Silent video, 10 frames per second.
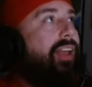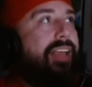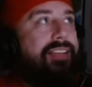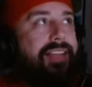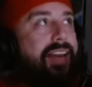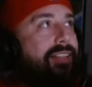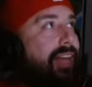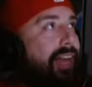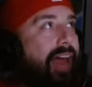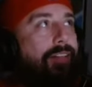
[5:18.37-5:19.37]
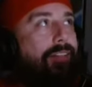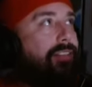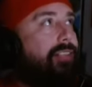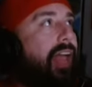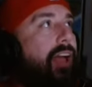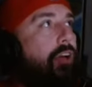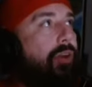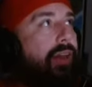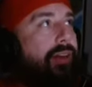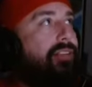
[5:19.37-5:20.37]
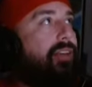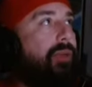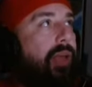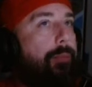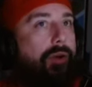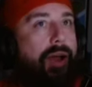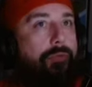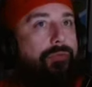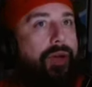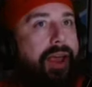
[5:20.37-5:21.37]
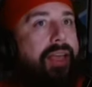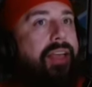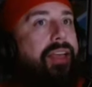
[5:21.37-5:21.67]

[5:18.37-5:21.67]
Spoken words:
He's going to take Alex down, and it's going to become a ground fight.